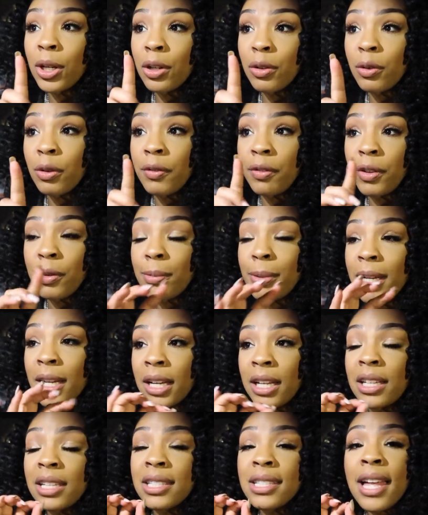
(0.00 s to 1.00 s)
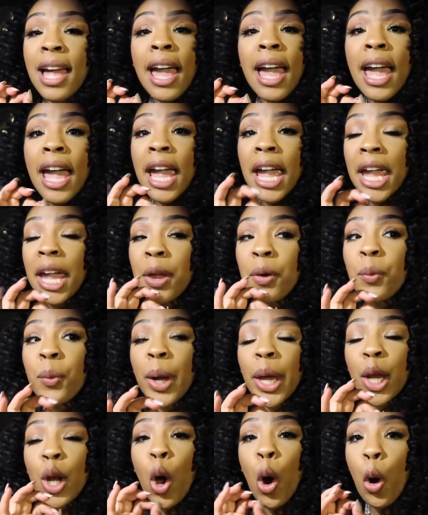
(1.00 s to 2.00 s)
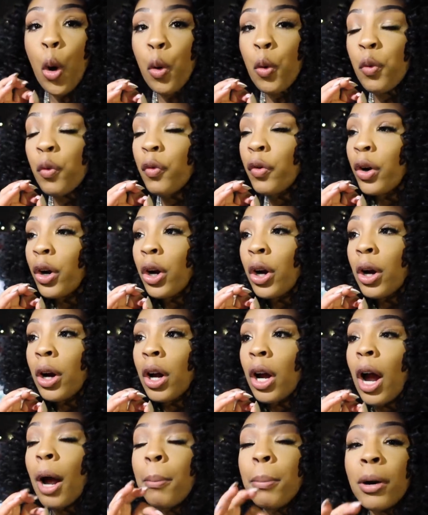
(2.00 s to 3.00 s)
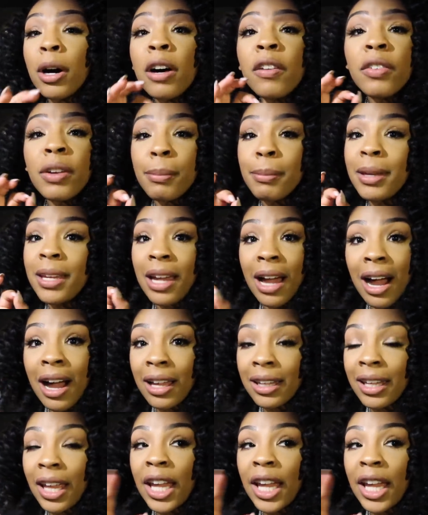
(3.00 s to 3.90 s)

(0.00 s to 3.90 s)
good review because he went over above and beyond.